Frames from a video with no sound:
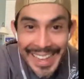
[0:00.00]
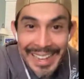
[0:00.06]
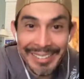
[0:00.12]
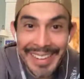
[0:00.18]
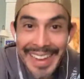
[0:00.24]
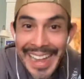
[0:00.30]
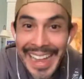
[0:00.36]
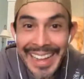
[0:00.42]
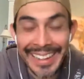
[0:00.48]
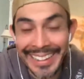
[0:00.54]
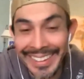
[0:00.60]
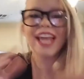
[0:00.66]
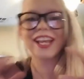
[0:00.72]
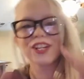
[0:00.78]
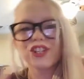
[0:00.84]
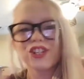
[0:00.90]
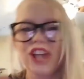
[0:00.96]
wow.
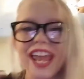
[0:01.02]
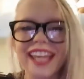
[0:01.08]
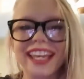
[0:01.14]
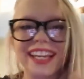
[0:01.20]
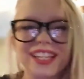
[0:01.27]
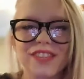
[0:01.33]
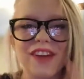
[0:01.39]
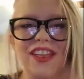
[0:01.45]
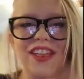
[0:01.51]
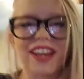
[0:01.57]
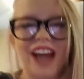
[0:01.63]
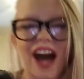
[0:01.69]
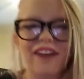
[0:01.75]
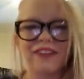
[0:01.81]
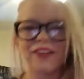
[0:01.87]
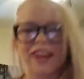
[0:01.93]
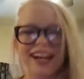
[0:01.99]
Shaky because all the
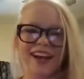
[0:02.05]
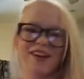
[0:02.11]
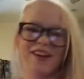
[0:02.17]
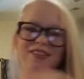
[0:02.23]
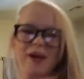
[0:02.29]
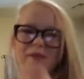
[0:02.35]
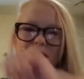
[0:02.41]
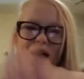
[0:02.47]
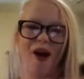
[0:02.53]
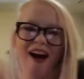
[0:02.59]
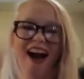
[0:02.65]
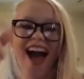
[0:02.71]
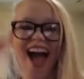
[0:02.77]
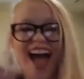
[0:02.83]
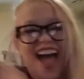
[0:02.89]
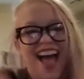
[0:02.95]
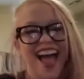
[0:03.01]
coffee right
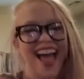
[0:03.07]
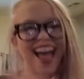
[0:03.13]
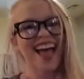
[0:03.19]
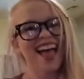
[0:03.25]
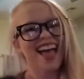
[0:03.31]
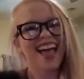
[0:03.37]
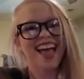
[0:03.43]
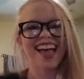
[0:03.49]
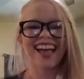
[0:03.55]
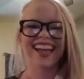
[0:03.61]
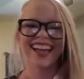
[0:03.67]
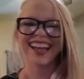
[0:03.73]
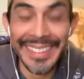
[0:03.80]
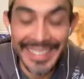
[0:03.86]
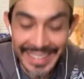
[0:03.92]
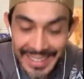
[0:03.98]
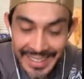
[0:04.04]
now.
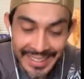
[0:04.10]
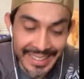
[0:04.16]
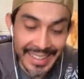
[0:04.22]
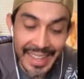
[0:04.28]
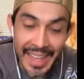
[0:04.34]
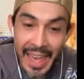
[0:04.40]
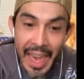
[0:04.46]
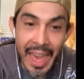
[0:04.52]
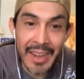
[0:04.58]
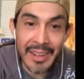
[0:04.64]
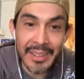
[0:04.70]
All right, I'll